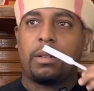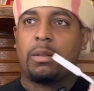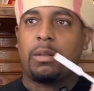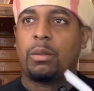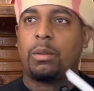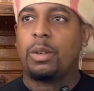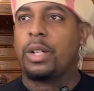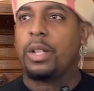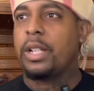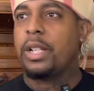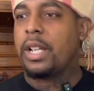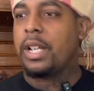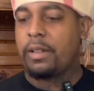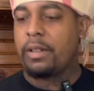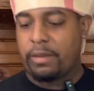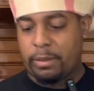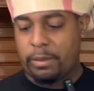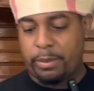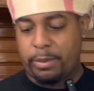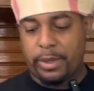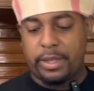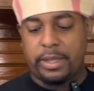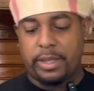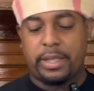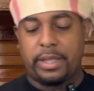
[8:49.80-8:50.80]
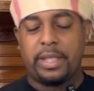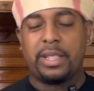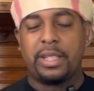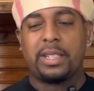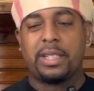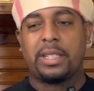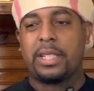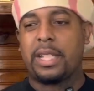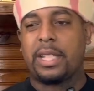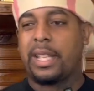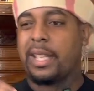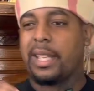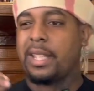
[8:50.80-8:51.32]
Whatever, but this
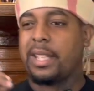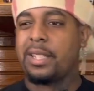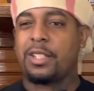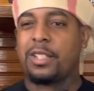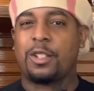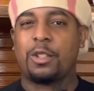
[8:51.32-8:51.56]
thing is